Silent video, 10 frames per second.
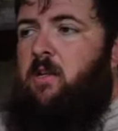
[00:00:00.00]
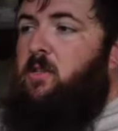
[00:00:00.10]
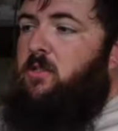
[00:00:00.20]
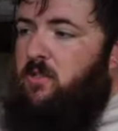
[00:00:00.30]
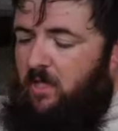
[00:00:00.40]

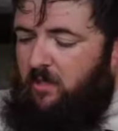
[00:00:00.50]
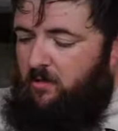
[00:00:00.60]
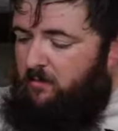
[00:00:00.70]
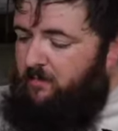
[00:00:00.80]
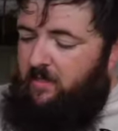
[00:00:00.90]

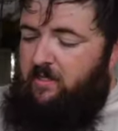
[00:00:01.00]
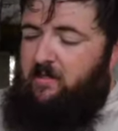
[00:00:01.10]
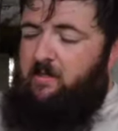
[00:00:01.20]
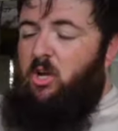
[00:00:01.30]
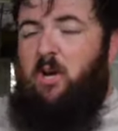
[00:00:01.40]
So, let's
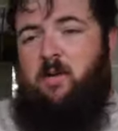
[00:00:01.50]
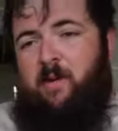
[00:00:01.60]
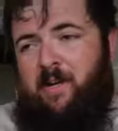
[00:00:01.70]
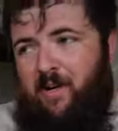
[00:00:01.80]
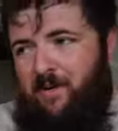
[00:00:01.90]
talk
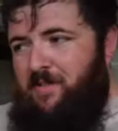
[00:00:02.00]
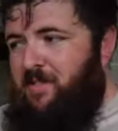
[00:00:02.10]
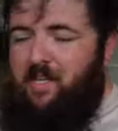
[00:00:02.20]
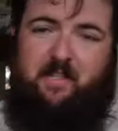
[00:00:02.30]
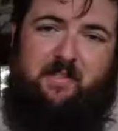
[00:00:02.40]
about earth
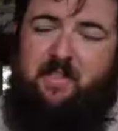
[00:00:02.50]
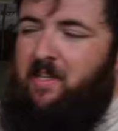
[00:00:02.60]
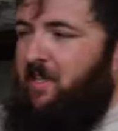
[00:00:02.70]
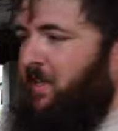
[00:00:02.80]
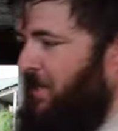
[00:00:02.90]
stakes,
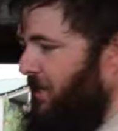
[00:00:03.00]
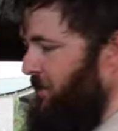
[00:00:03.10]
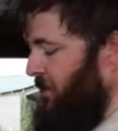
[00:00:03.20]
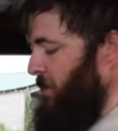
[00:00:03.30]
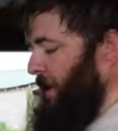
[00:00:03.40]
because
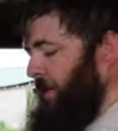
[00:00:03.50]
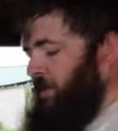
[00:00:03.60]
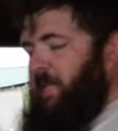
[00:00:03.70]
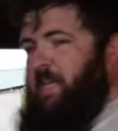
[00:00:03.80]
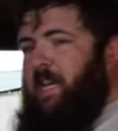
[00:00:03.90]
there's about
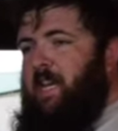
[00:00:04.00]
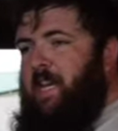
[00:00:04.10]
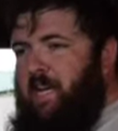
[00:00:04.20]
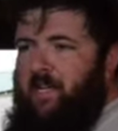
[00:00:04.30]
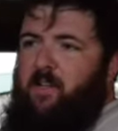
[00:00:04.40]

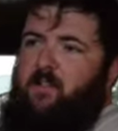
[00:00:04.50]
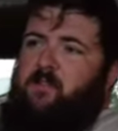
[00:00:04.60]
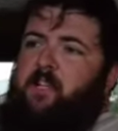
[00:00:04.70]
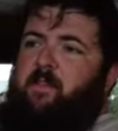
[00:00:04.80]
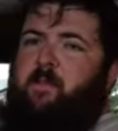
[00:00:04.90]

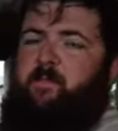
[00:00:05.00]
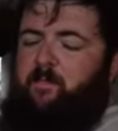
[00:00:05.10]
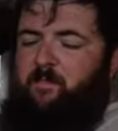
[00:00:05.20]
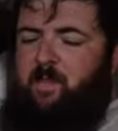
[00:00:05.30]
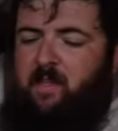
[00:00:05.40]
900 of them
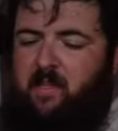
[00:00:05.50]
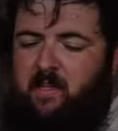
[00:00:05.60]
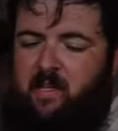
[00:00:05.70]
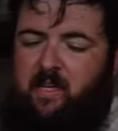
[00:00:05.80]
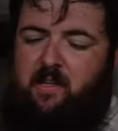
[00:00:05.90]

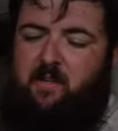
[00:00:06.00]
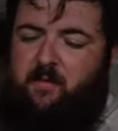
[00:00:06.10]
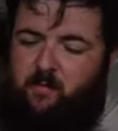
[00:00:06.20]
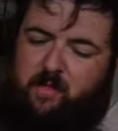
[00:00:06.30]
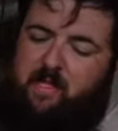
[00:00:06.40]
and
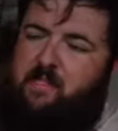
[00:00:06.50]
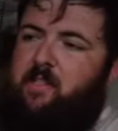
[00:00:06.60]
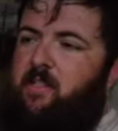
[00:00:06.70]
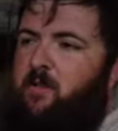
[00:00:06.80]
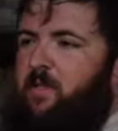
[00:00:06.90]
different ways to
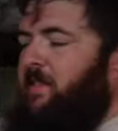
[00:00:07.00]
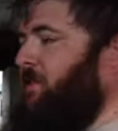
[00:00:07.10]
do it,